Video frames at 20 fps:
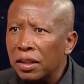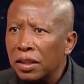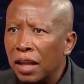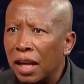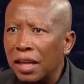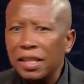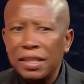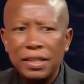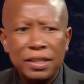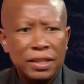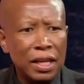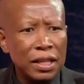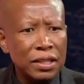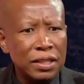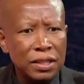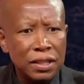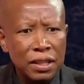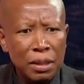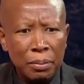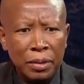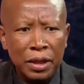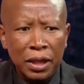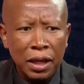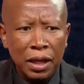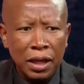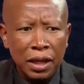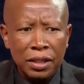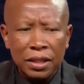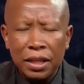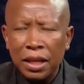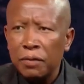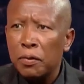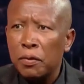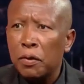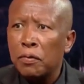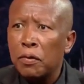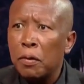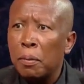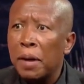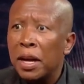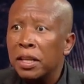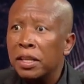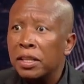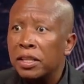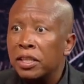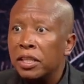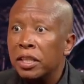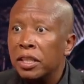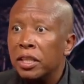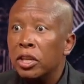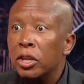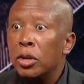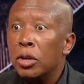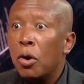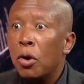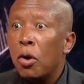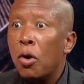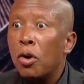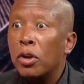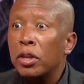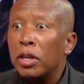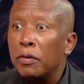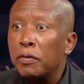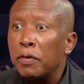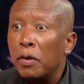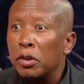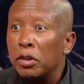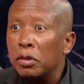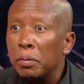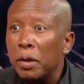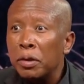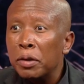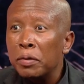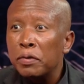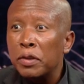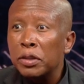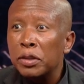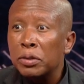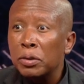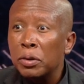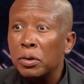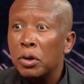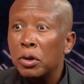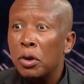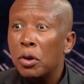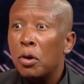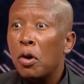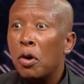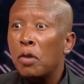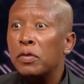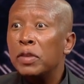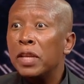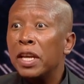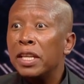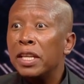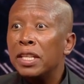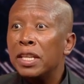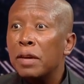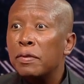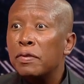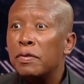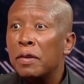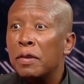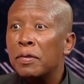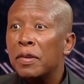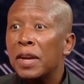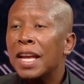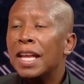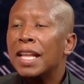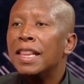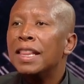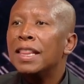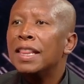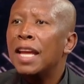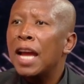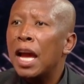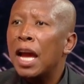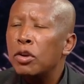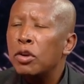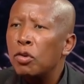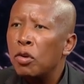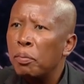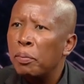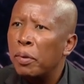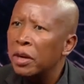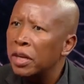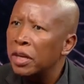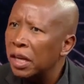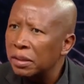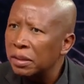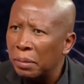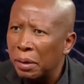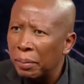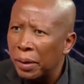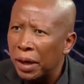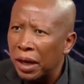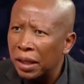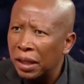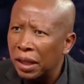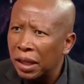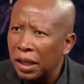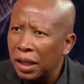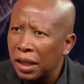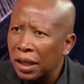That is just something written for formality on the founding manifesto of the EFF. There are no borders, my brother.